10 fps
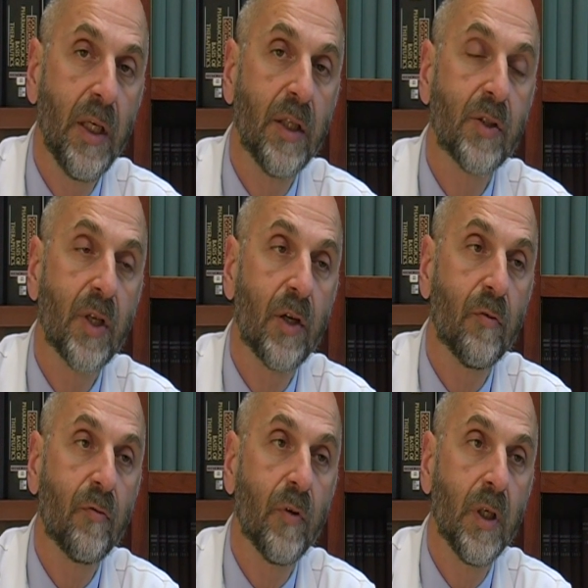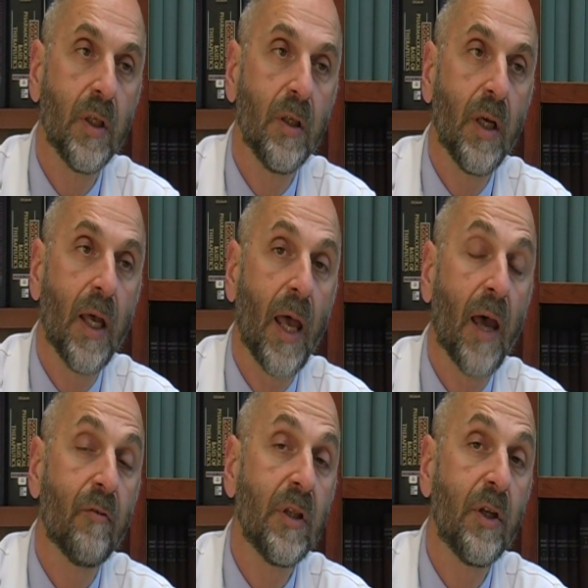instead of
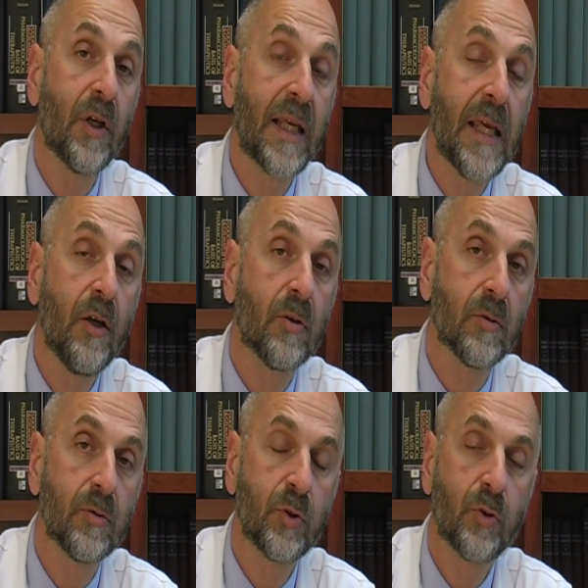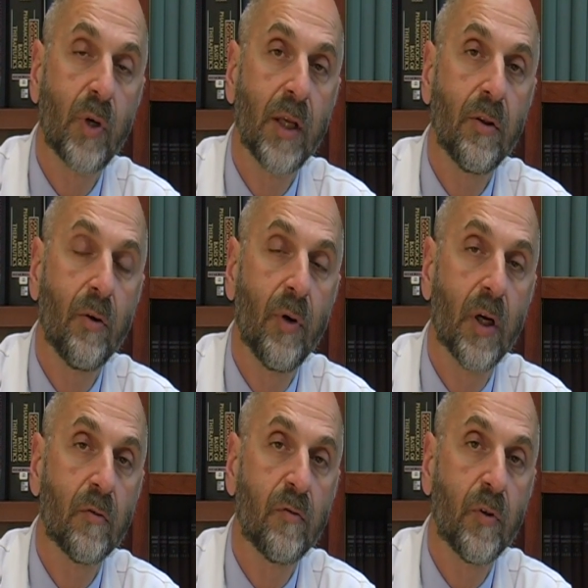having their heel strike the
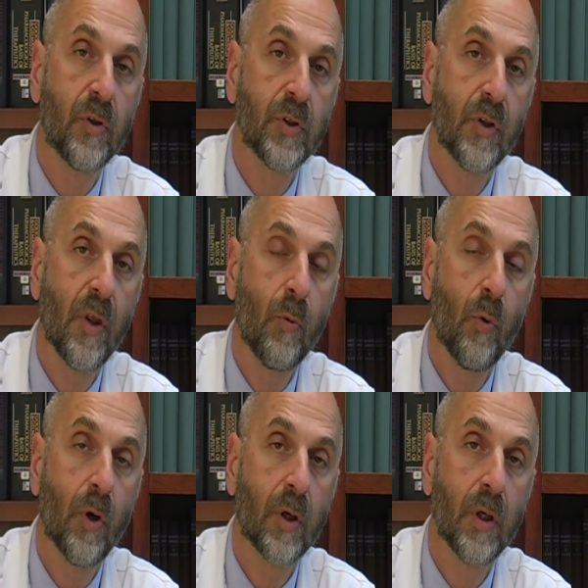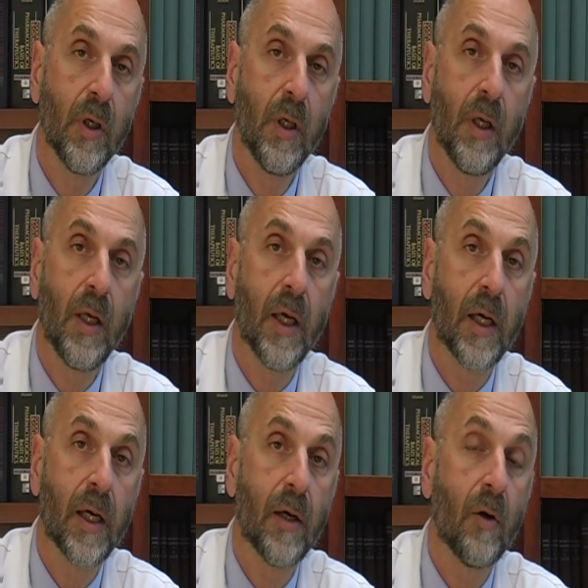ground first, they walk
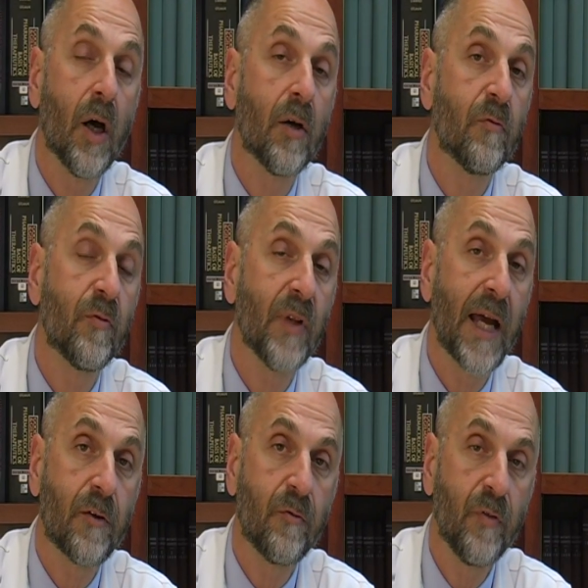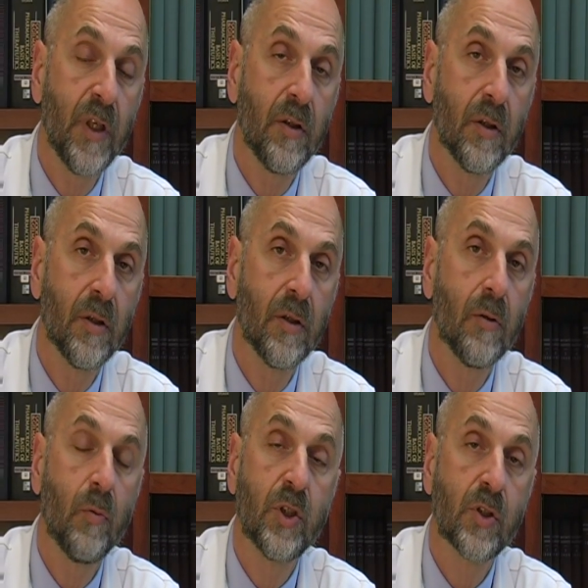on flat feet,
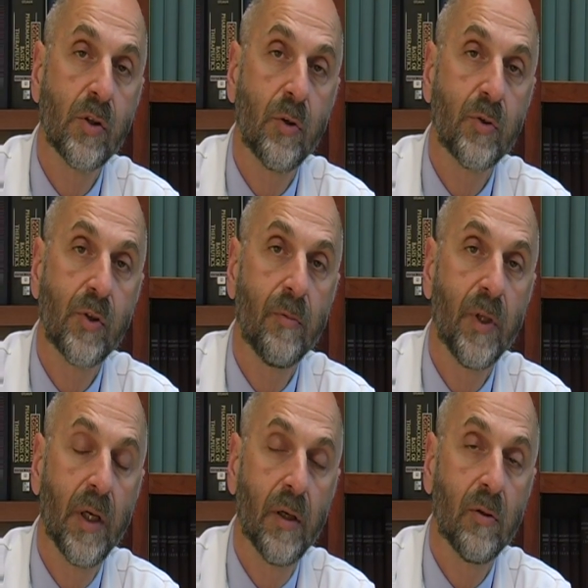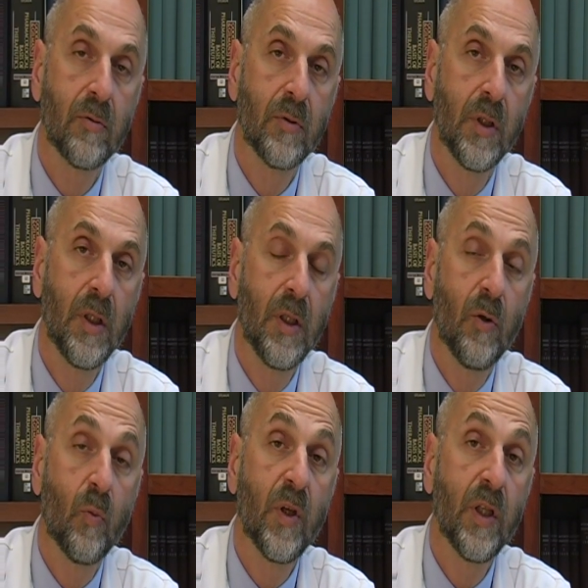which slows them down.
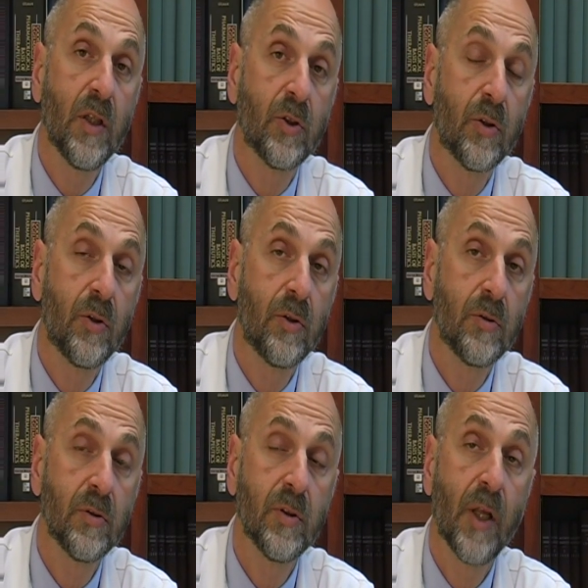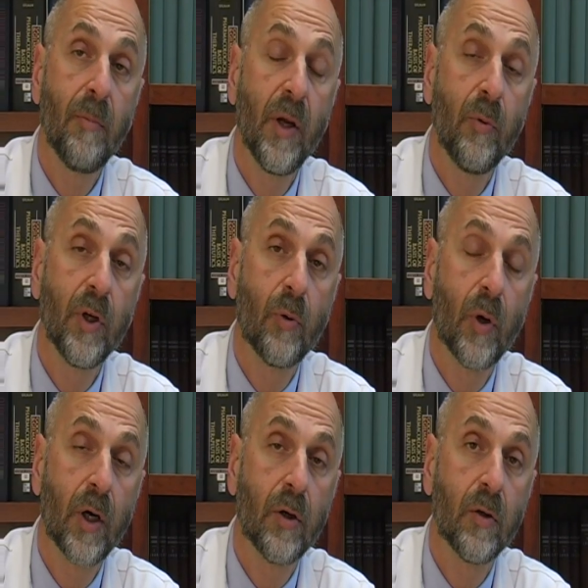When they turn, they may
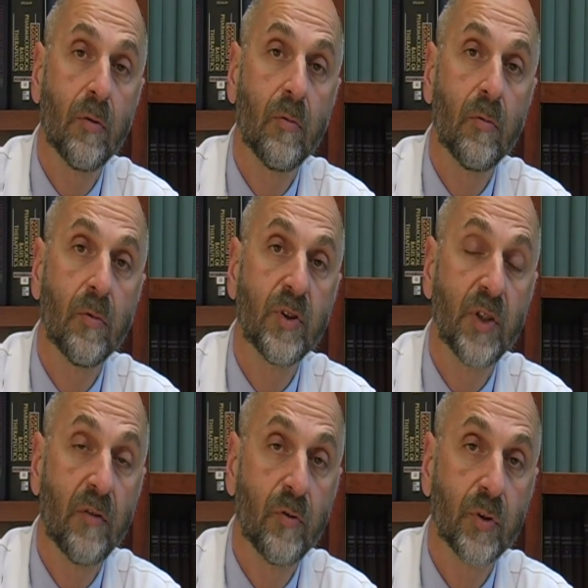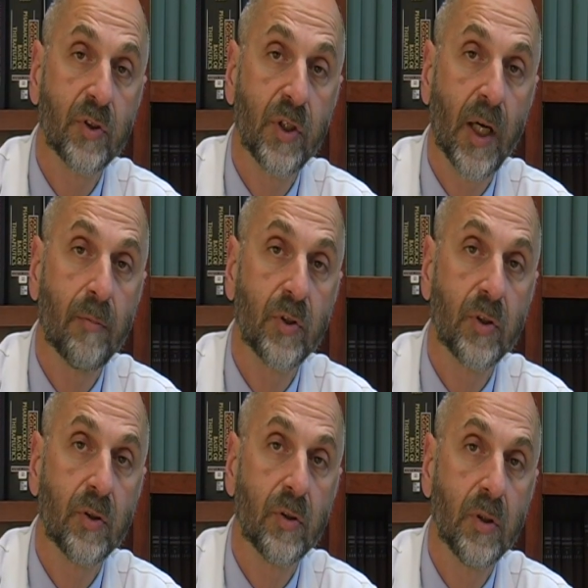require several
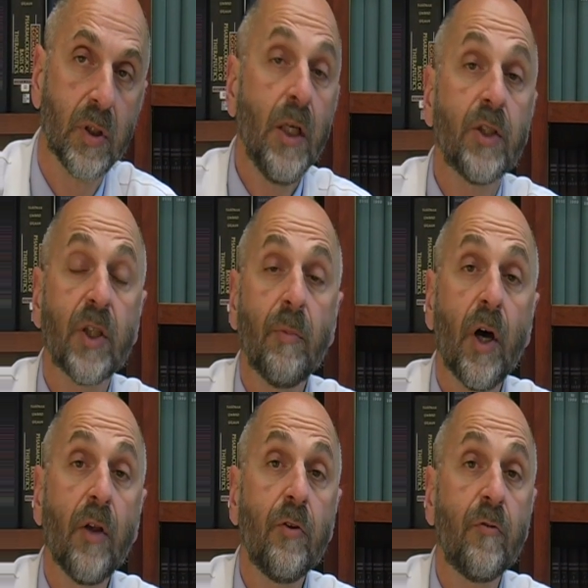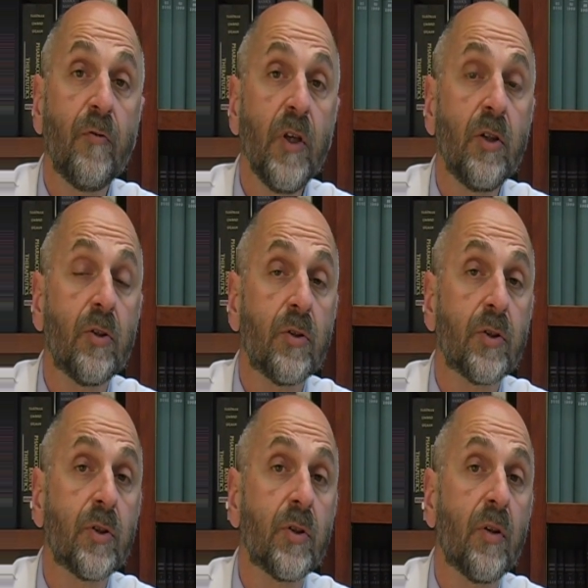steps. Some other
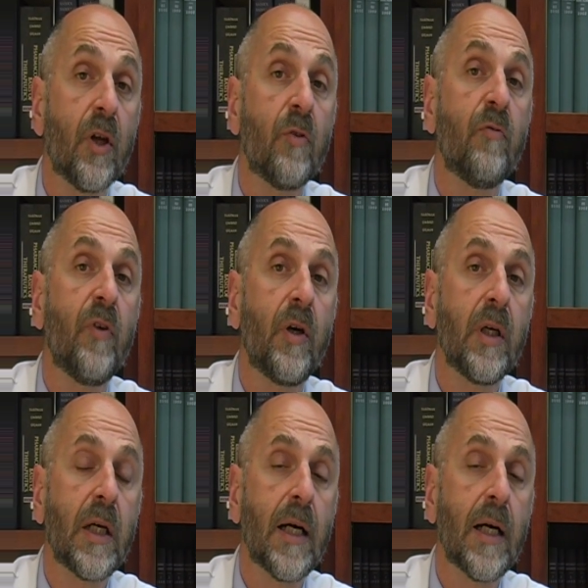features that are very